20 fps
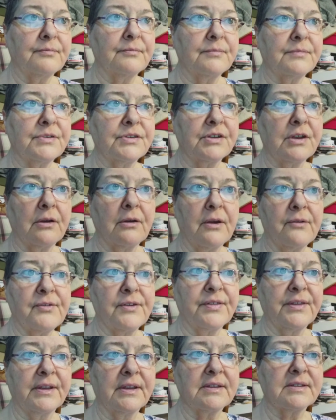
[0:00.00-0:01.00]
So
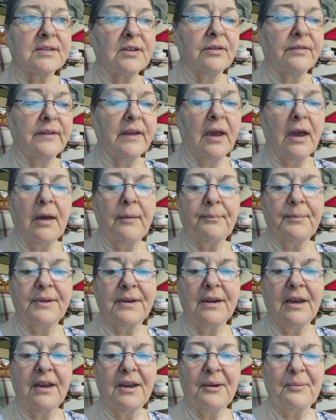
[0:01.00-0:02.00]
everything is on the up and
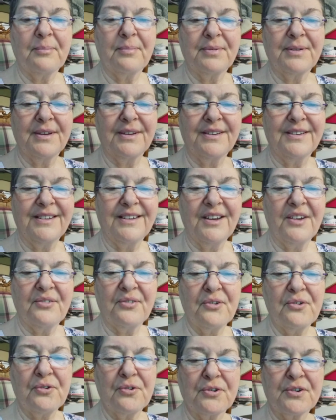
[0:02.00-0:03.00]
up, of
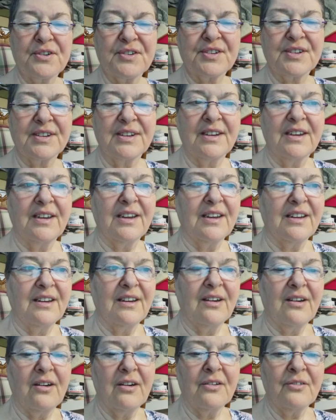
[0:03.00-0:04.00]
course.
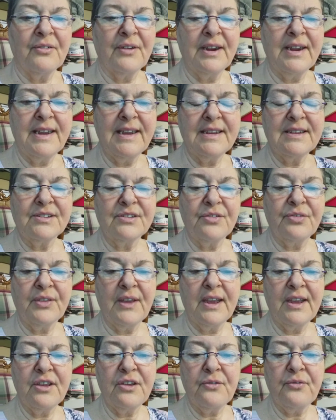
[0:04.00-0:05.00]
All right, so
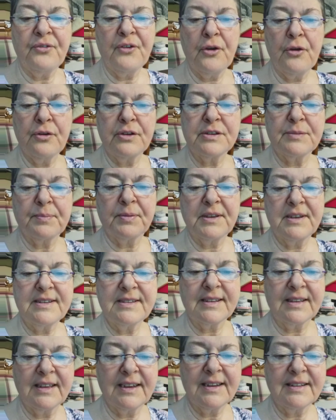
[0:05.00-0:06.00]
thank you, folks. Please
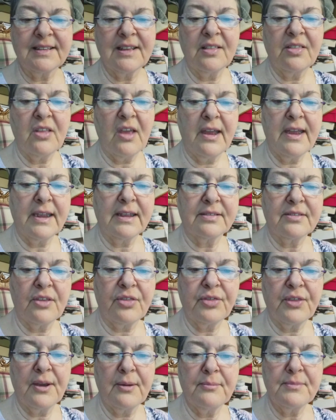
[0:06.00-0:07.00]
click the like, the
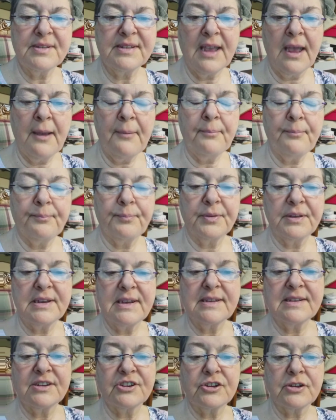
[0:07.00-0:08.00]
thumbs up.
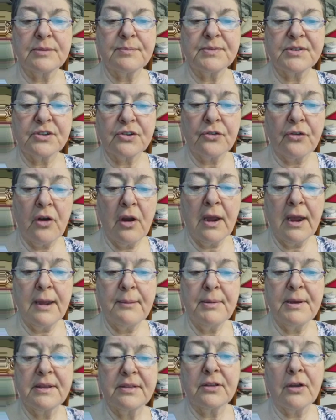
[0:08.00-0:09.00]
Please subscribe,
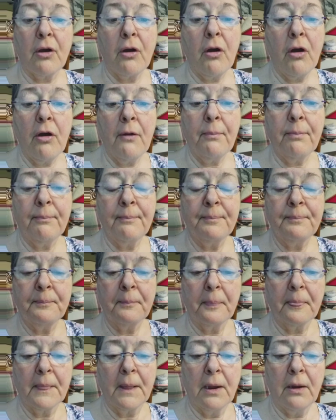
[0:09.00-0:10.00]
hit the
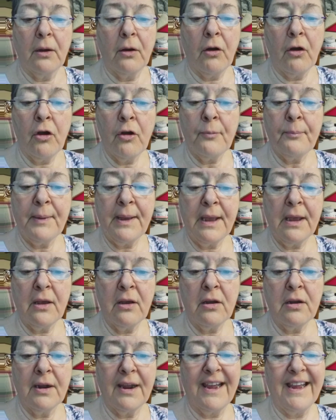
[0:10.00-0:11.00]
all
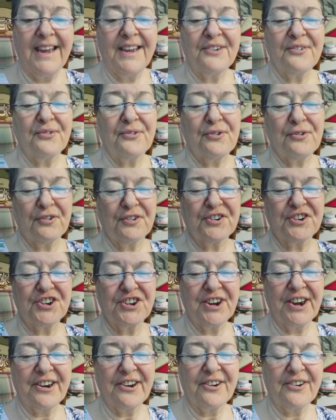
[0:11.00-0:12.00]
bell, and of course,
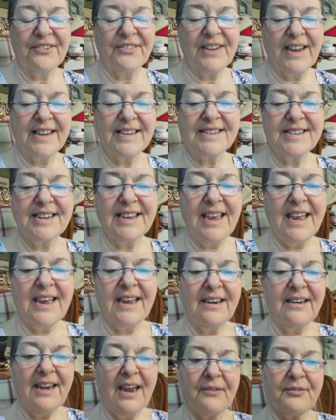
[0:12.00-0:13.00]
share. Thanks
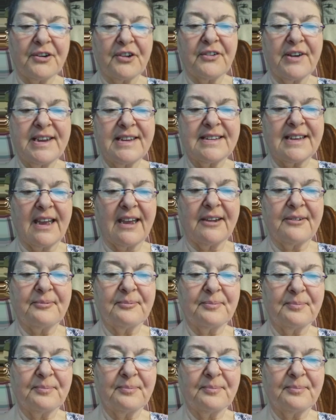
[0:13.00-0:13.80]
again. Have a great day.